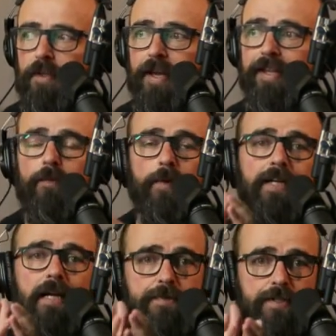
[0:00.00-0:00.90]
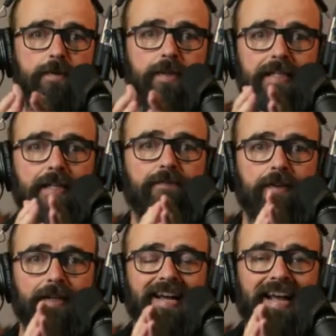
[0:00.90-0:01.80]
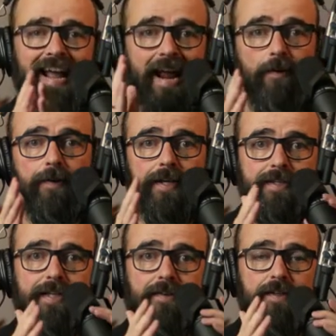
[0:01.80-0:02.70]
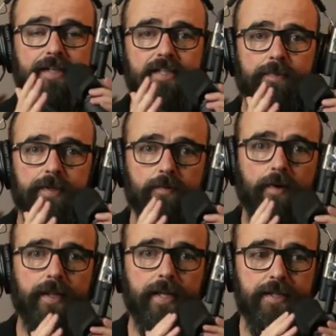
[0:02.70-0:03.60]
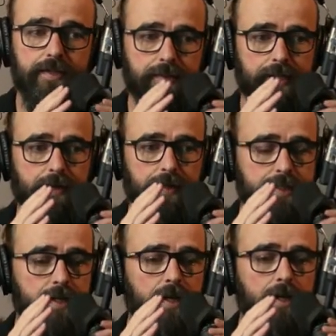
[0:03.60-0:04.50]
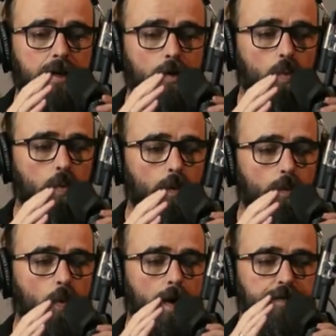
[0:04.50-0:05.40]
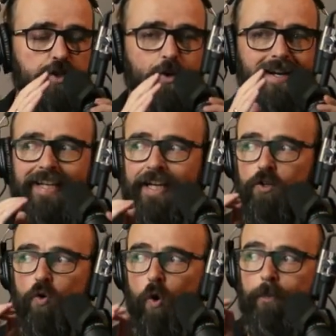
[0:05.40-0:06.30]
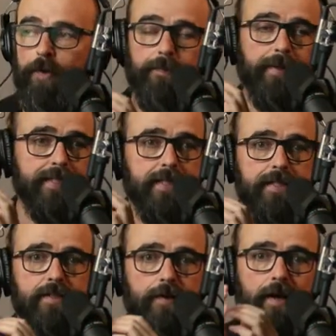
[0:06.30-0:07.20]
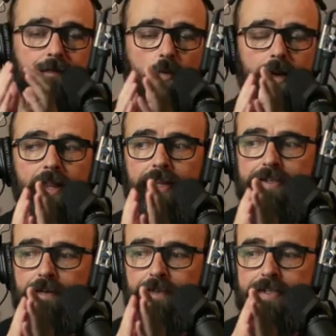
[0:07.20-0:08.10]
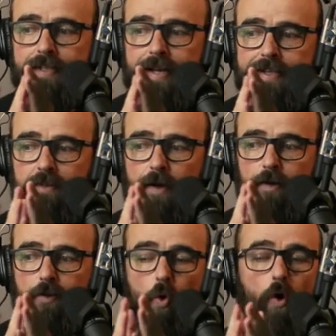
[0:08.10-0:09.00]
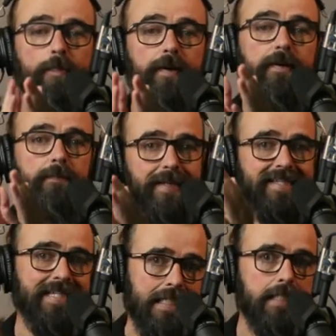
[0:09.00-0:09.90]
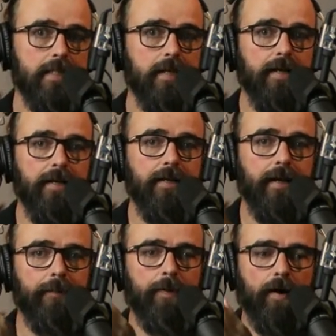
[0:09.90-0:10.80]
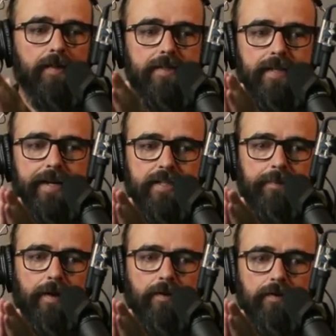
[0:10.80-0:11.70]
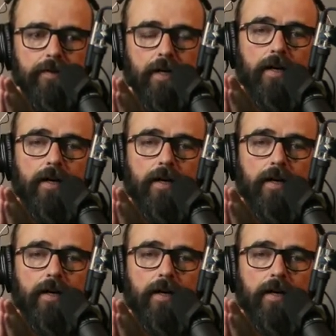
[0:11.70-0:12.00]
And then when it comes to the different areas, the different disciplines, one of the issues here is if you're trying to get corporate business, so you have one of the things on the site is about corporate business, and part of the site is about